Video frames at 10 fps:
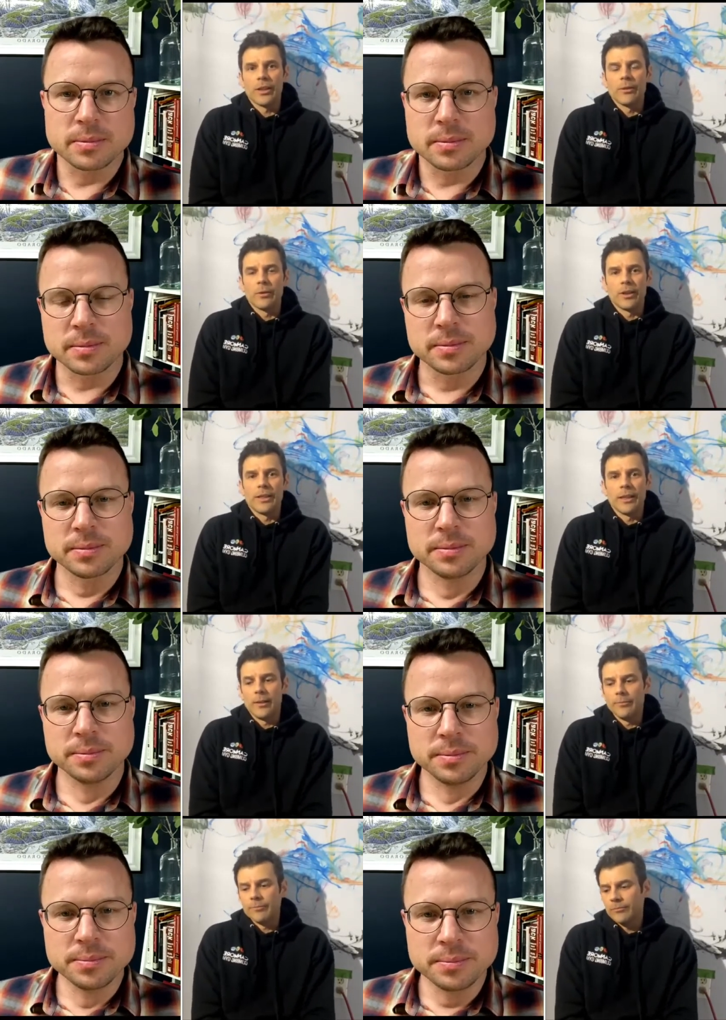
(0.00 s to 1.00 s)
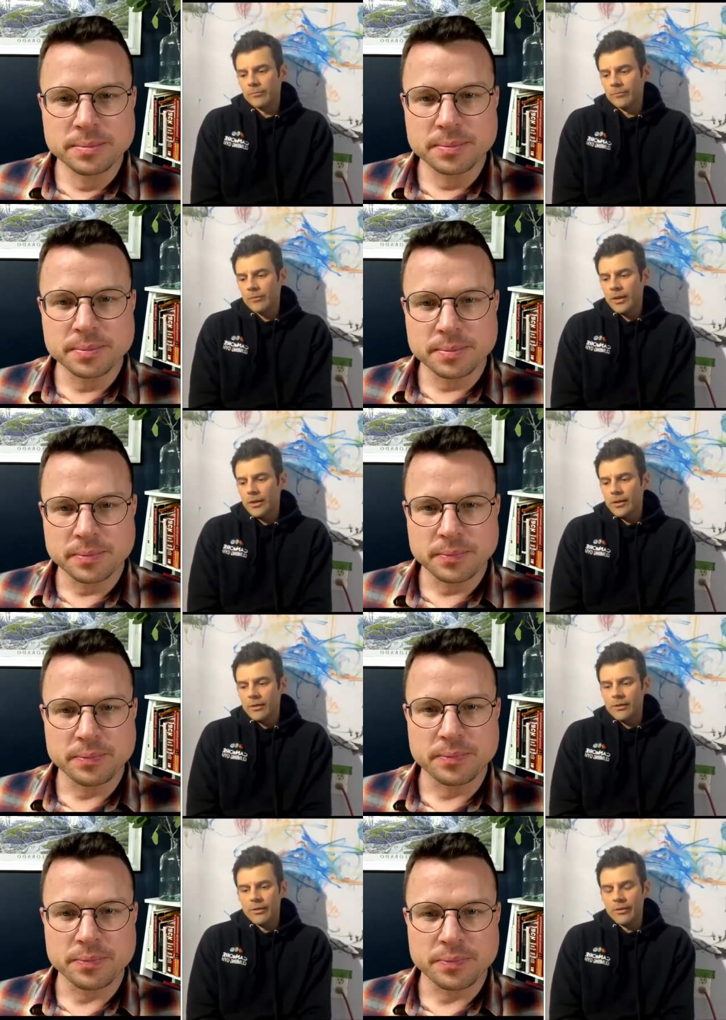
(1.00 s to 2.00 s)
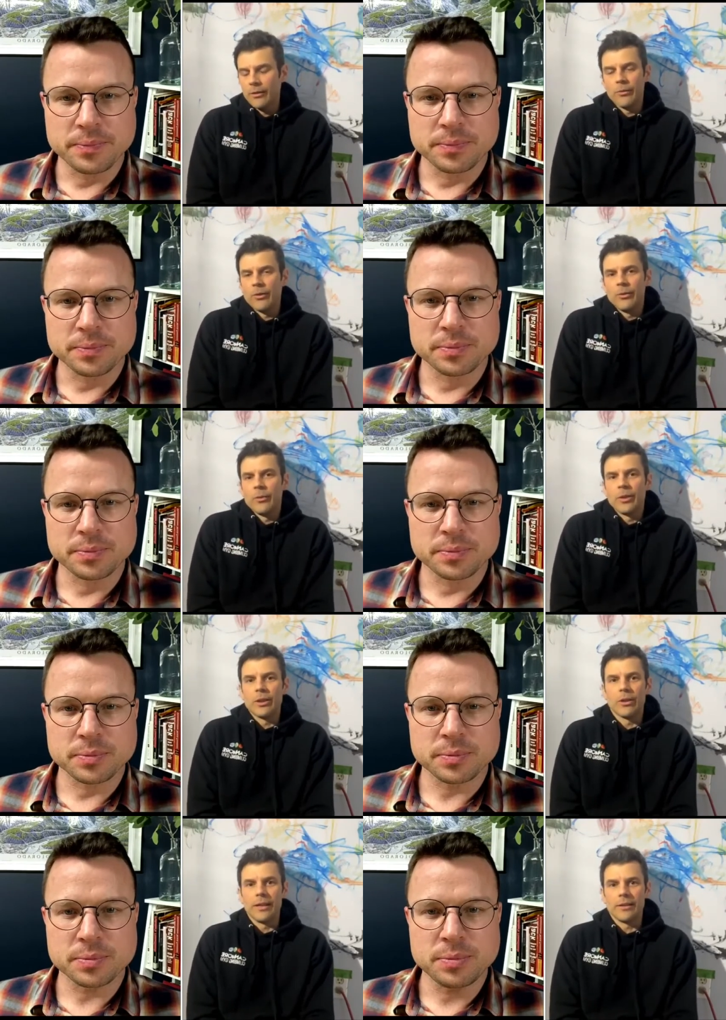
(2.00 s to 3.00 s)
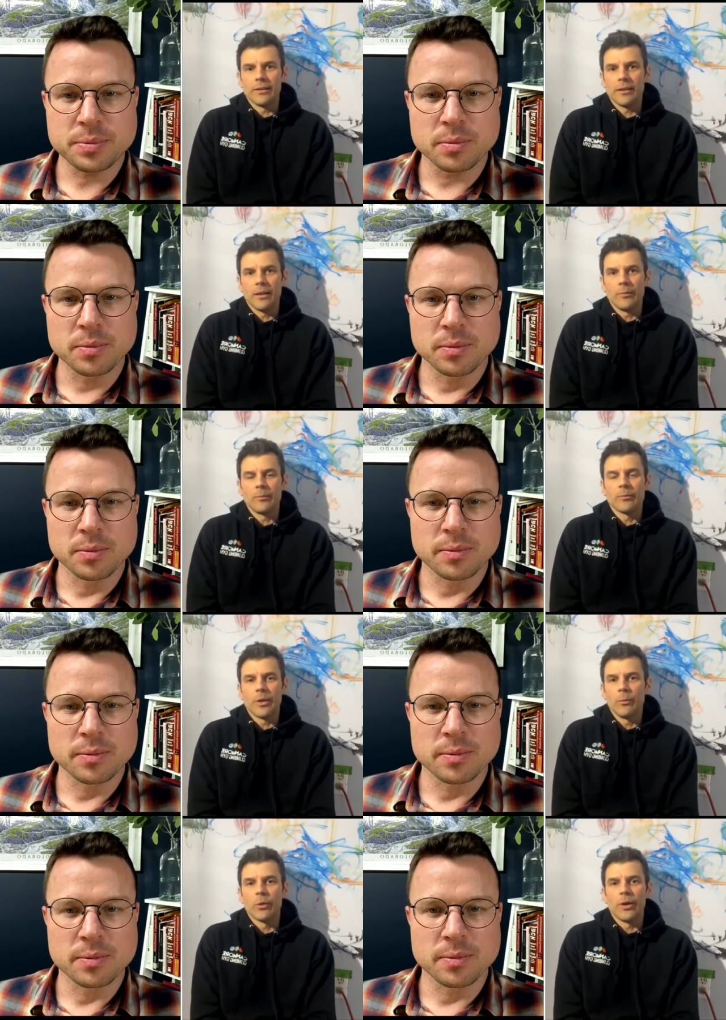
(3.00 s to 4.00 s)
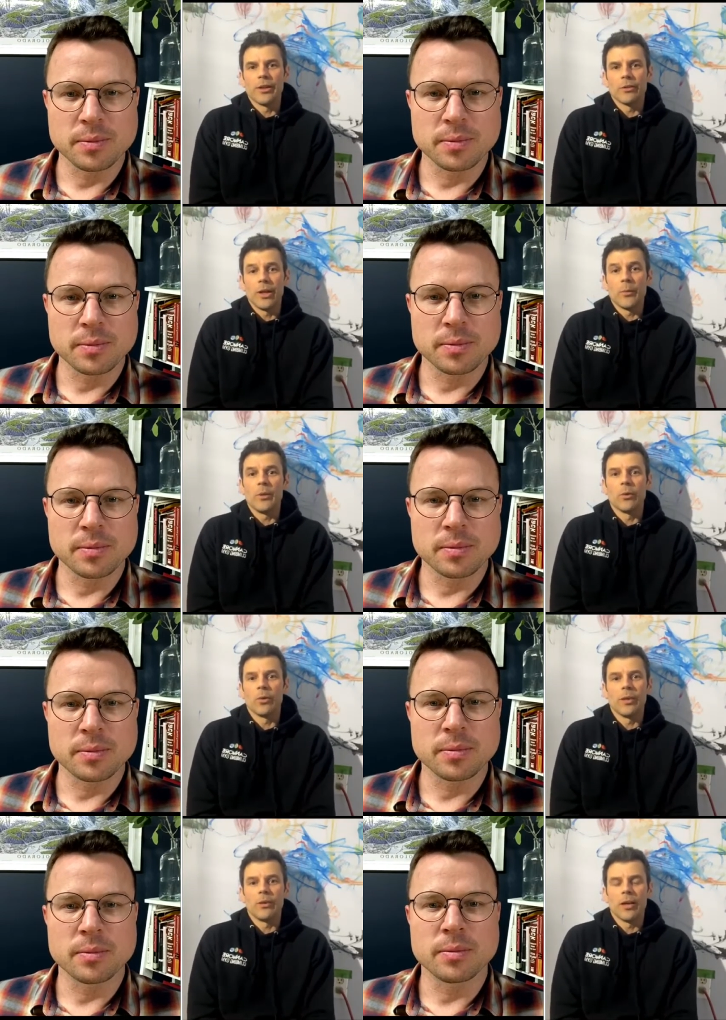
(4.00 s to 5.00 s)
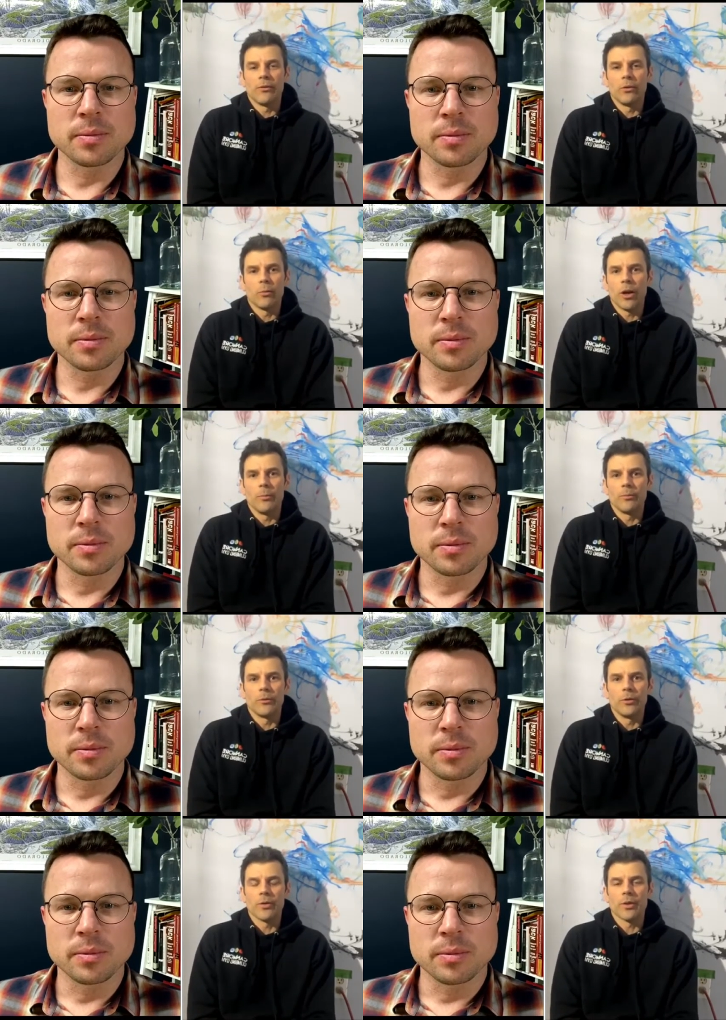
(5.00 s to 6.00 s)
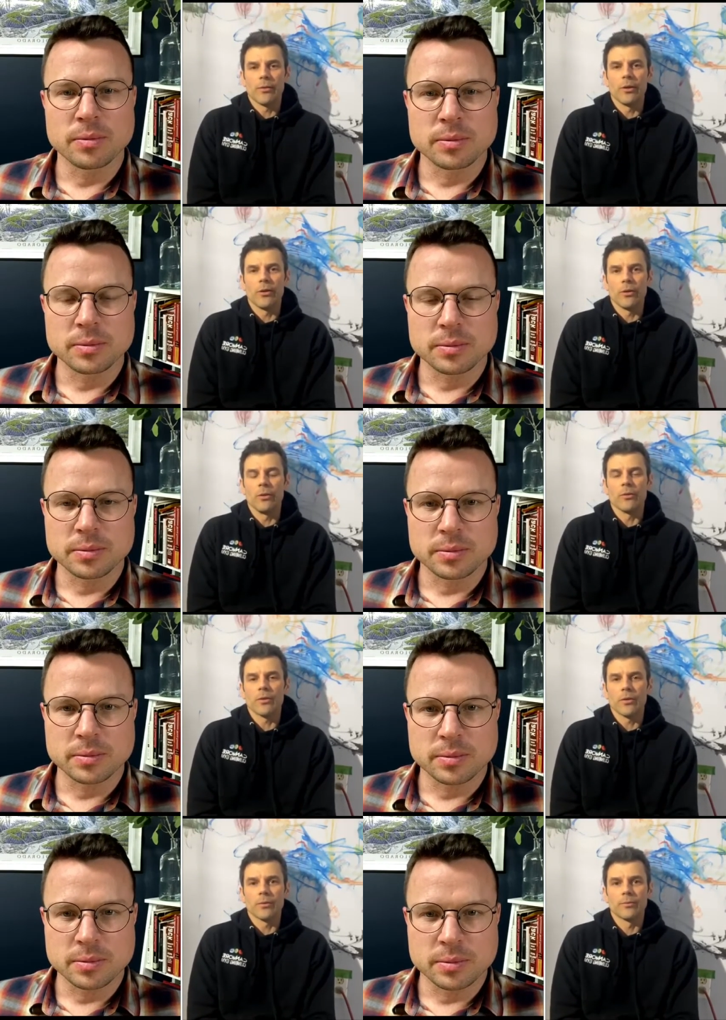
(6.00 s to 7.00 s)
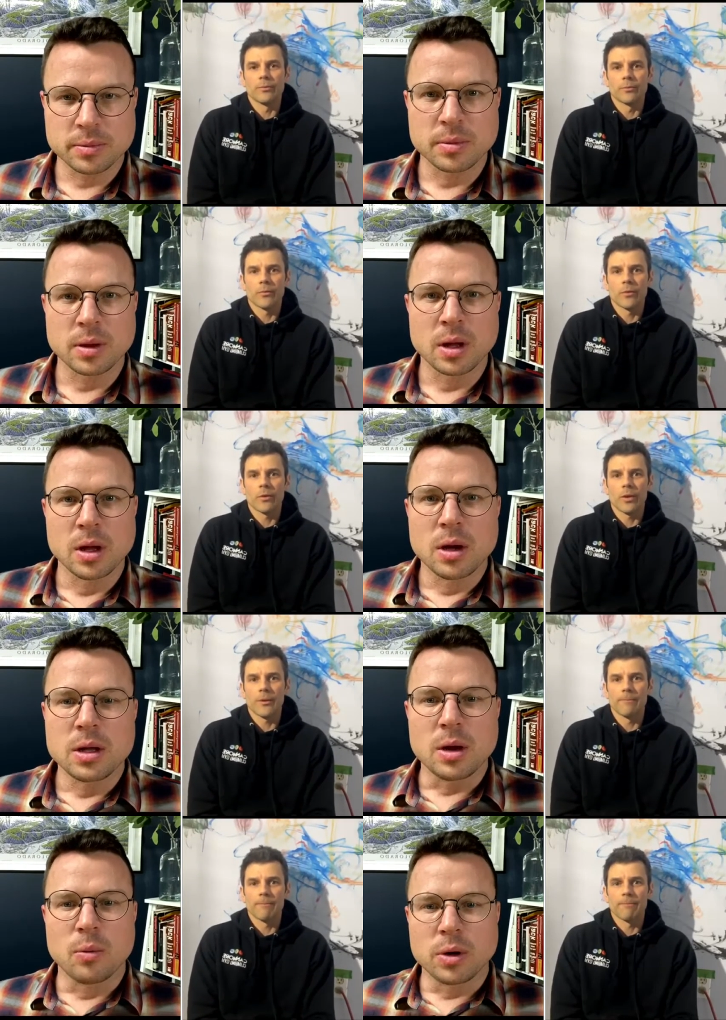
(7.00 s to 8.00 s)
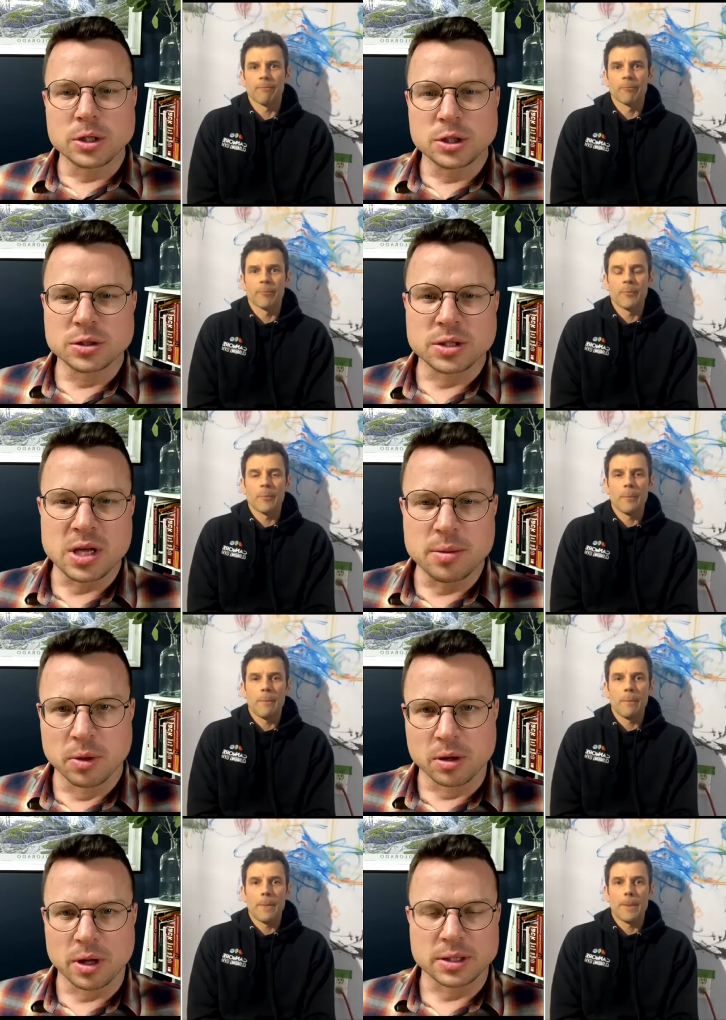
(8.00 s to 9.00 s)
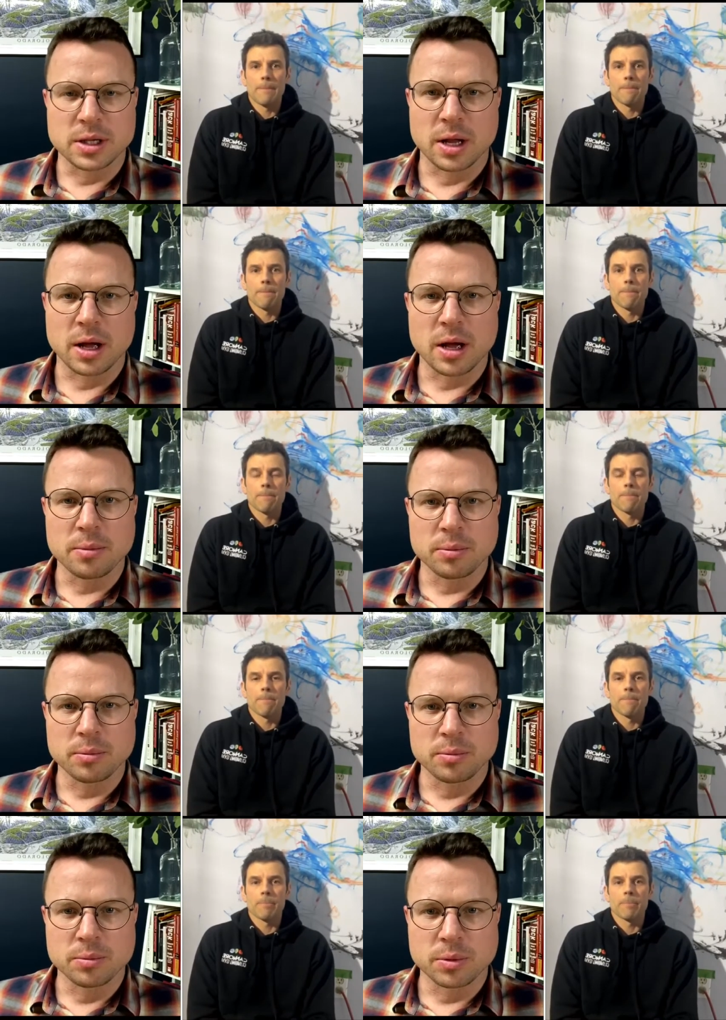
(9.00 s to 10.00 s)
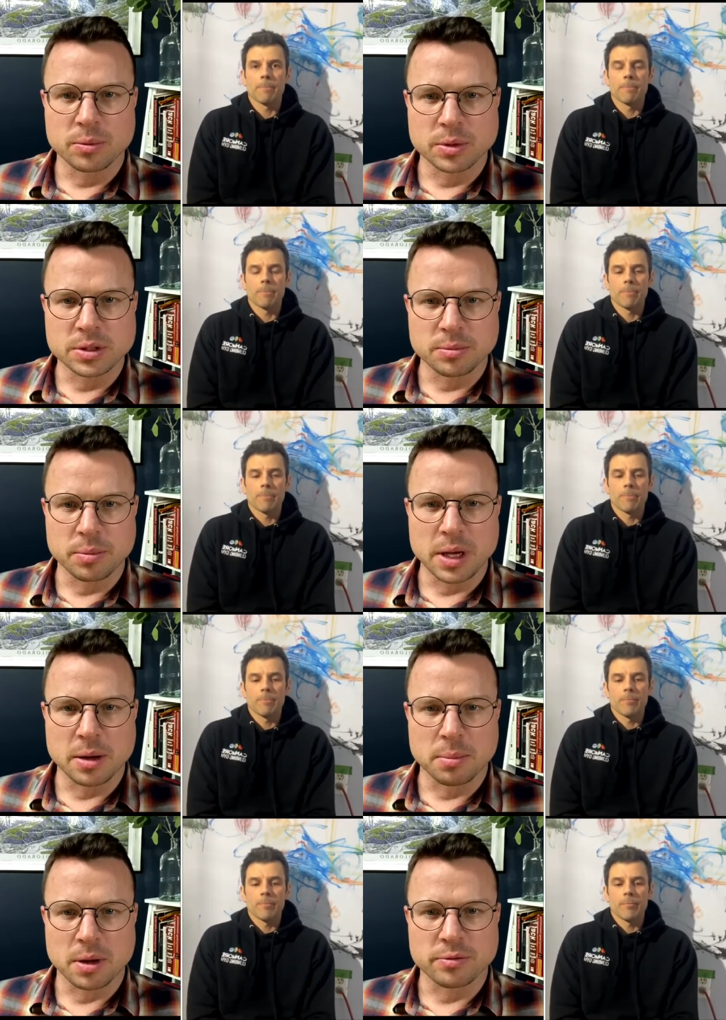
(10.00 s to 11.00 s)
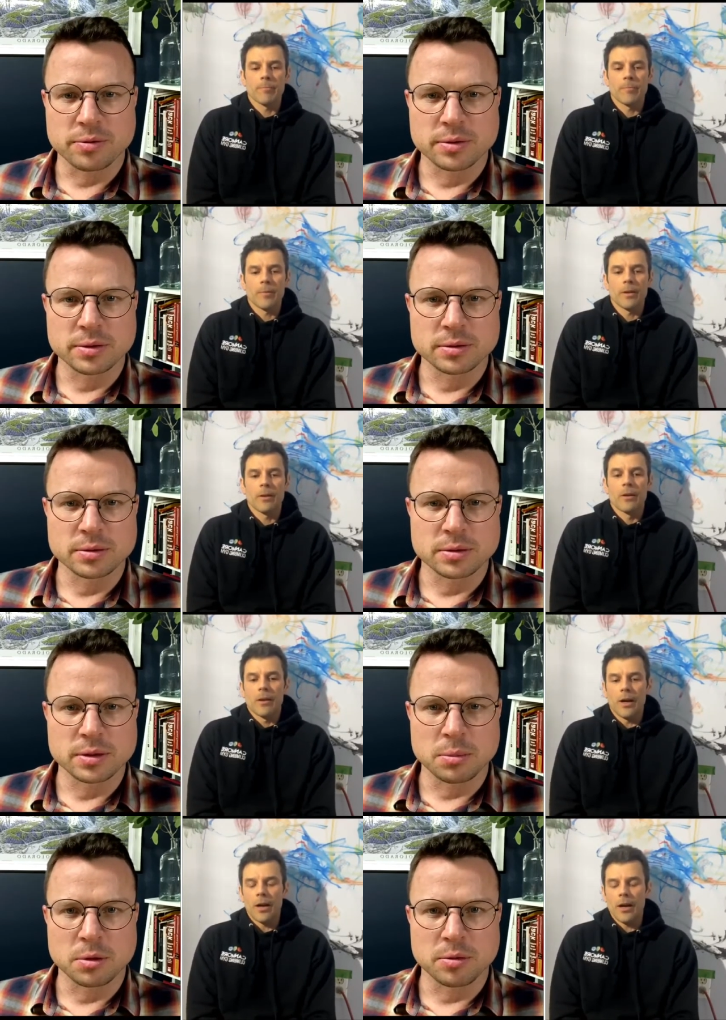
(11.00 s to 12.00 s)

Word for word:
Speaker 1: really, um, they're they're really great um, employees, great people, and they'll have no problem doing stuff
Speaker 2: on their own. So, so yeah. Yeah. What does your team look like today? How what's it made up of? Number uh,